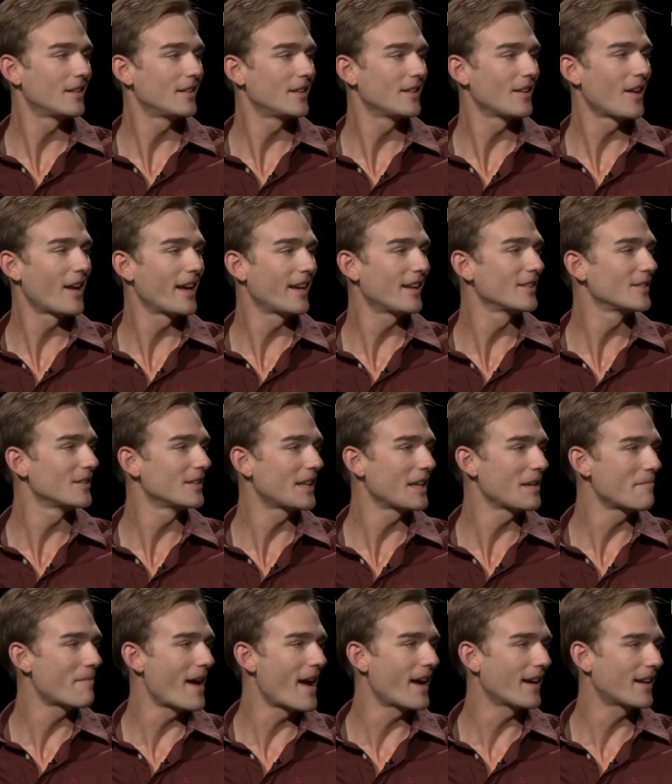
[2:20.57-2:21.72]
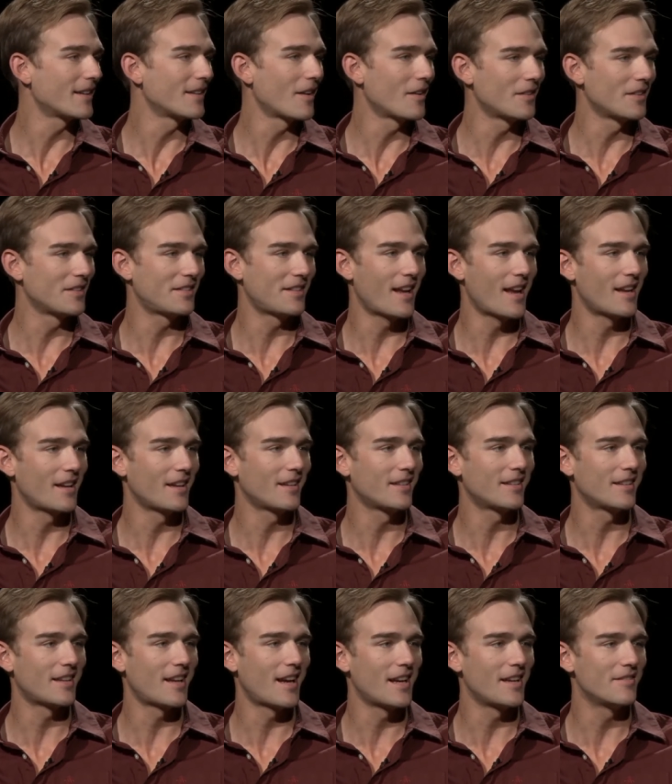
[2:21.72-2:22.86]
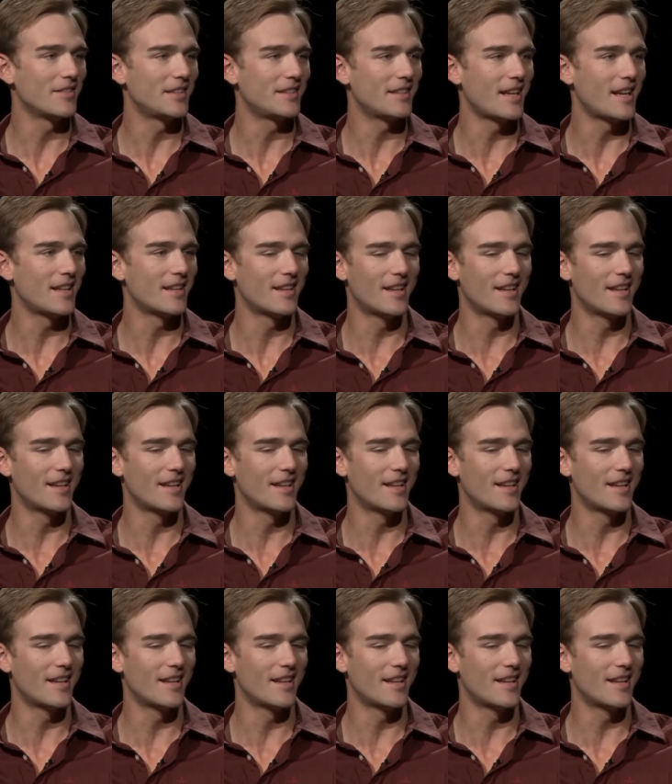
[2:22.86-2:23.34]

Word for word: yeah and like really. looking back and understanding the naivete